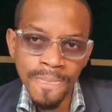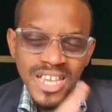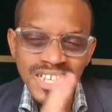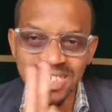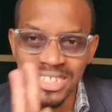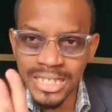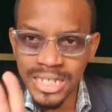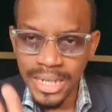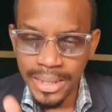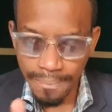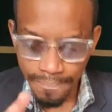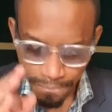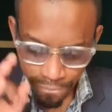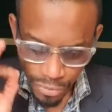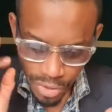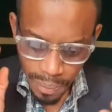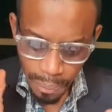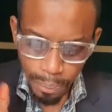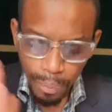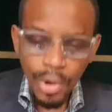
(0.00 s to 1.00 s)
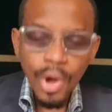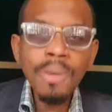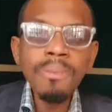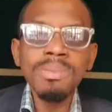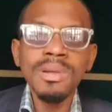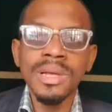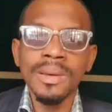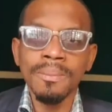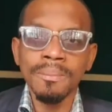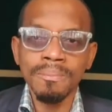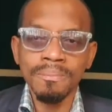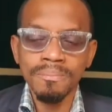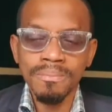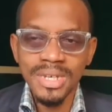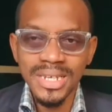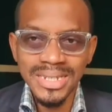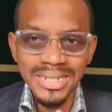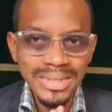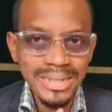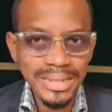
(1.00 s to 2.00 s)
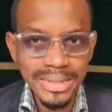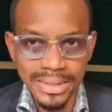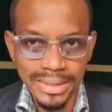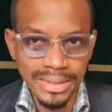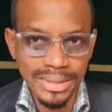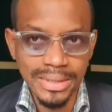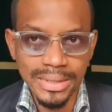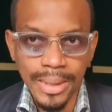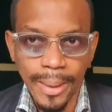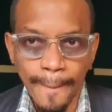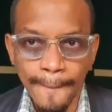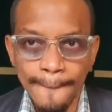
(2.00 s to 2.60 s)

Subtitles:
See, the problem is this.